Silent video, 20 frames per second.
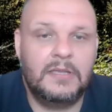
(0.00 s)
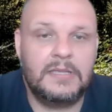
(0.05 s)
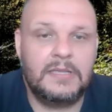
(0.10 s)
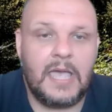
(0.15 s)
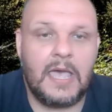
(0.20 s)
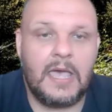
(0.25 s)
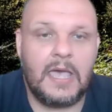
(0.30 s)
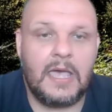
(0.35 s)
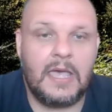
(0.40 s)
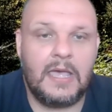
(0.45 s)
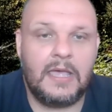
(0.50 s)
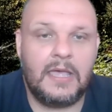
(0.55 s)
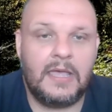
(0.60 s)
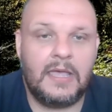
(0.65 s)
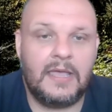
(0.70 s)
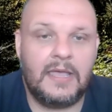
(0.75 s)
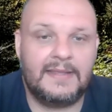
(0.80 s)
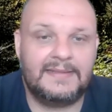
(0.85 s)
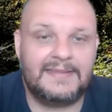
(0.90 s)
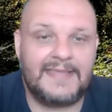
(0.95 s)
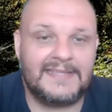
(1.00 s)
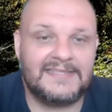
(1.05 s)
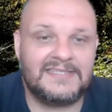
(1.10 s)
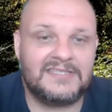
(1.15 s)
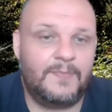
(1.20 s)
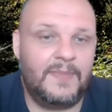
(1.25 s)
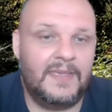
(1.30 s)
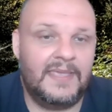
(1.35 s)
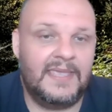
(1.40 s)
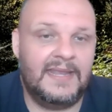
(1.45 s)
Uh, that's the
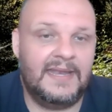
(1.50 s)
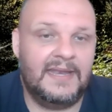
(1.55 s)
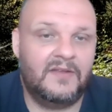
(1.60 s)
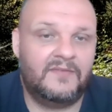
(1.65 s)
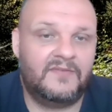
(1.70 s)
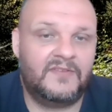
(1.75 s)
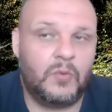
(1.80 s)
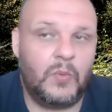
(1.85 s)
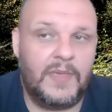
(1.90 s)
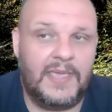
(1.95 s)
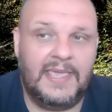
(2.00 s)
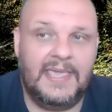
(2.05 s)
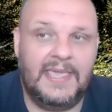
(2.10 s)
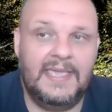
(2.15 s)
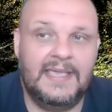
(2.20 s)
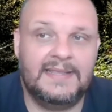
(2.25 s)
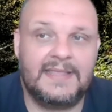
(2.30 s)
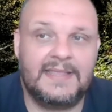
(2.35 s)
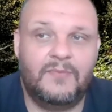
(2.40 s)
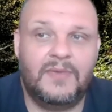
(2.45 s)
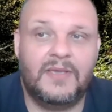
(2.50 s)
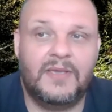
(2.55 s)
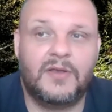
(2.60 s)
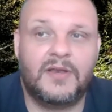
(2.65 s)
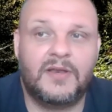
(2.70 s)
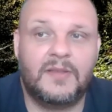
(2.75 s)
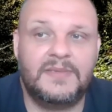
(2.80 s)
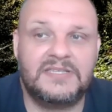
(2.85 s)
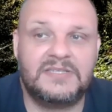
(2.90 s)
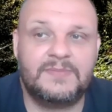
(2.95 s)
beginning of the week. Then we're going to
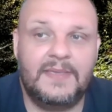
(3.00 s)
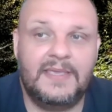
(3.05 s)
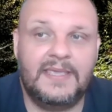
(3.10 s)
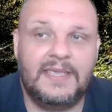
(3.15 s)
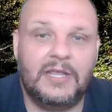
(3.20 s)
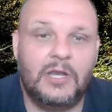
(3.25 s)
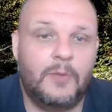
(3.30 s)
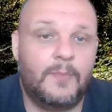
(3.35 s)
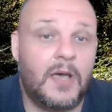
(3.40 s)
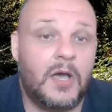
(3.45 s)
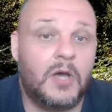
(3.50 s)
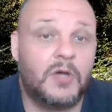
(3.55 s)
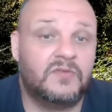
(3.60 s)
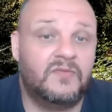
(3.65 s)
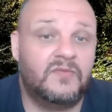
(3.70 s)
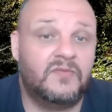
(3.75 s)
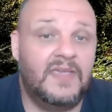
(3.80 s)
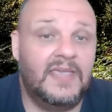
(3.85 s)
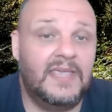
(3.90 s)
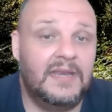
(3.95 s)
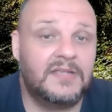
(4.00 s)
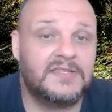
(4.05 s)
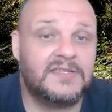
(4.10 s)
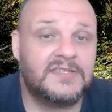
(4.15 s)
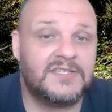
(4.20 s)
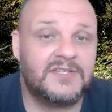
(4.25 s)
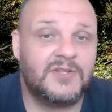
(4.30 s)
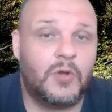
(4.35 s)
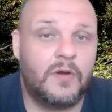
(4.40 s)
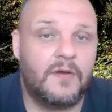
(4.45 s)
be speaking about
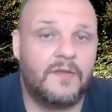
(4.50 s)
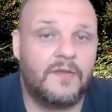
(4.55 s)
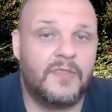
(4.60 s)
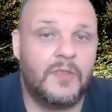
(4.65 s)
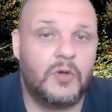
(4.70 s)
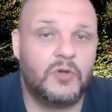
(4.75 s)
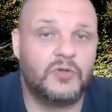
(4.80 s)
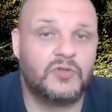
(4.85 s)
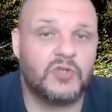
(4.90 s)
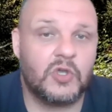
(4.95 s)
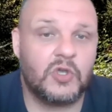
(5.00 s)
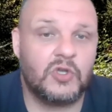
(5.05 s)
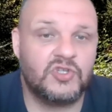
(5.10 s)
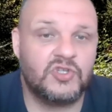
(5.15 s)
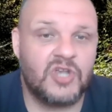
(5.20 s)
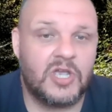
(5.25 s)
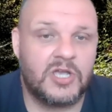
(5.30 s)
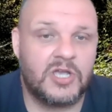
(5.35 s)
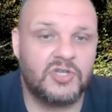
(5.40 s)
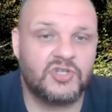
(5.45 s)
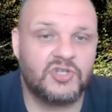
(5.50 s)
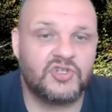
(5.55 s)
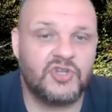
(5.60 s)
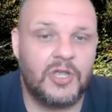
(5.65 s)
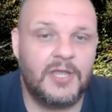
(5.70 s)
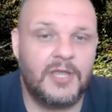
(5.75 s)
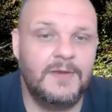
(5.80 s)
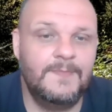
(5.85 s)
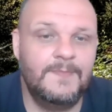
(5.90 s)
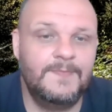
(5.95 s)
Venus North Node
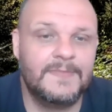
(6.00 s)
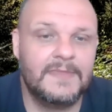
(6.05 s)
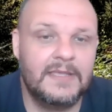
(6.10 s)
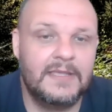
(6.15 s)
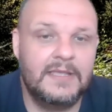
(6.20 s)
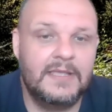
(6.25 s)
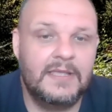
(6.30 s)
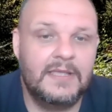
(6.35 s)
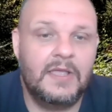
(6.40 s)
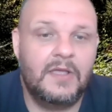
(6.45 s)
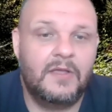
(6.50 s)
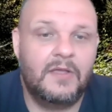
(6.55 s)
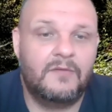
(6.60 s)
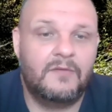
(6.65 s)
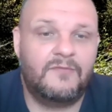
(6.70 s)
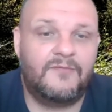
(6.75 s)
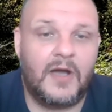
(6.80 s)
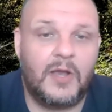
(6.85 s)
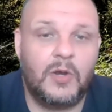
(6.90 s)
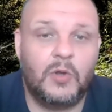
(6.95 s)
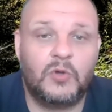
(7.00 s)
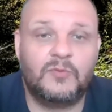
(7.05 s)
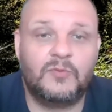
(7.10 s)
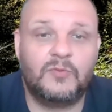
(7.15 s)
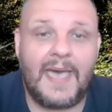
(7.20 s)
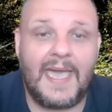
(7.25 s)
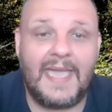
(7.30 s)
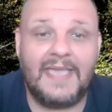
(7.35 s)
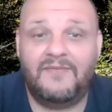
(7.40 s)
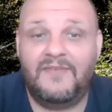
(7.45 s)
conjunction followed
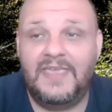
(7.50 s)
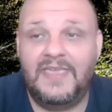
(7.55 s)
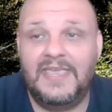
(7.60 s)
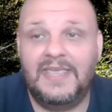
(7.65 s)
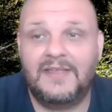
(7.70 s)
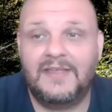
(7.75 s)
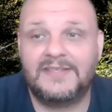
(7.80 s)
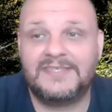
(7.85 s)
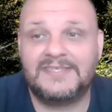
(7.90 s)
by Venus